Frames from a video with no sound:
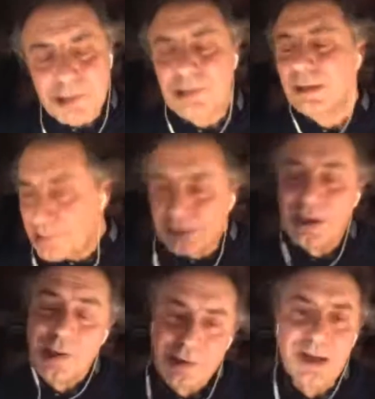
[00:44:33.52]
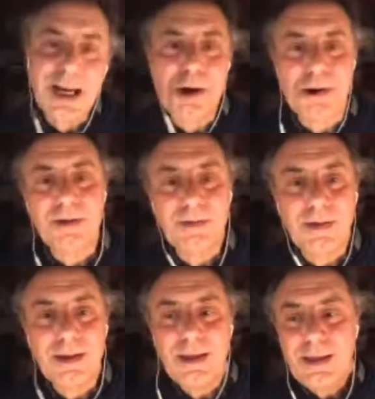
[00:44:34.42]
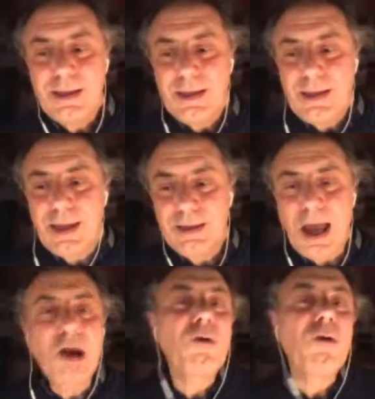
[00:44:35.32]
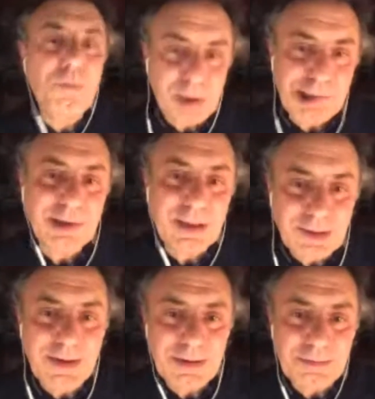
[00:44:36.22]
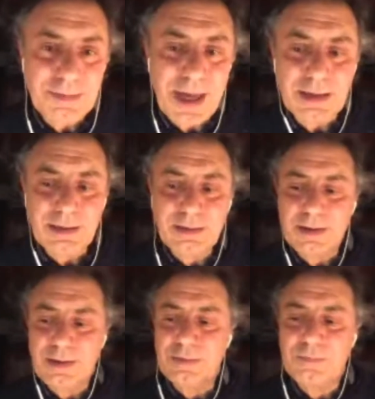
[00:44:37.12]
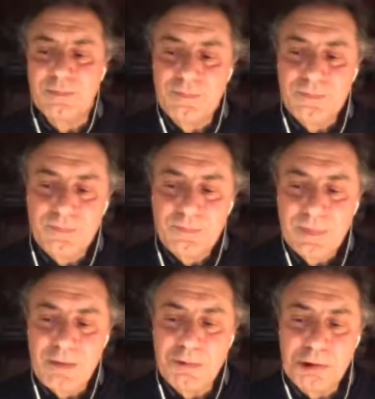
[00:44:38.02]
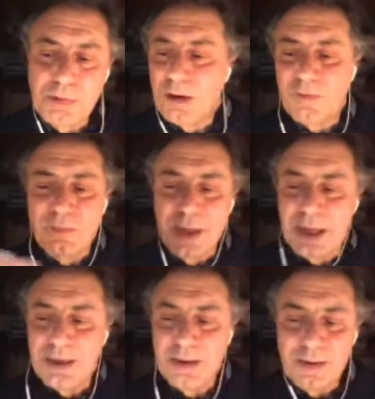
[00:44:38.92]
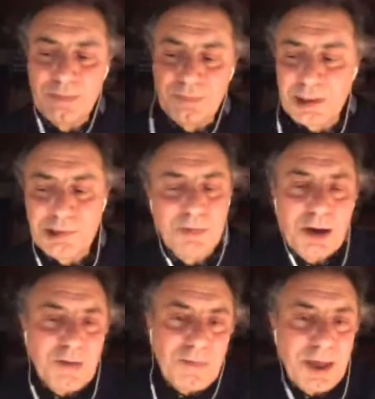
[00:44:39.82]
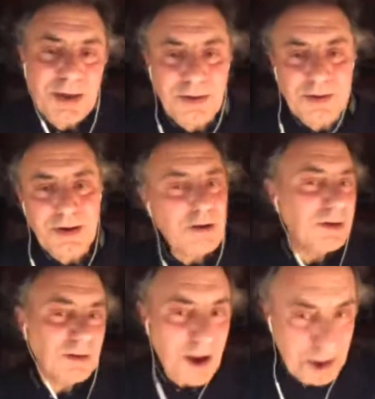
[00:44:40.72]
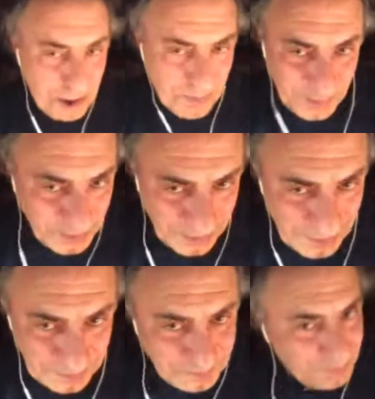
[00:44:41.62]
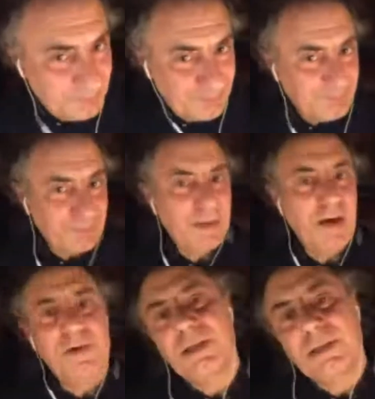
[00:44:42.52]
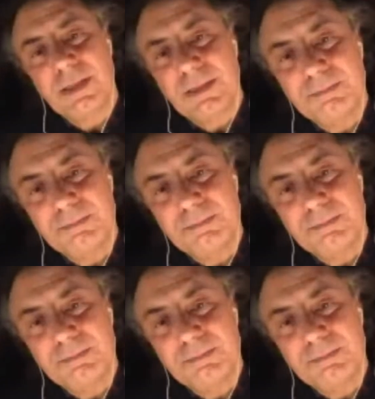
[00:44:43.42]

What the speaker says: Doc Watson is another legend, and I grew up listening to him, and he was part of my he's part of my heritage, you know, definitely.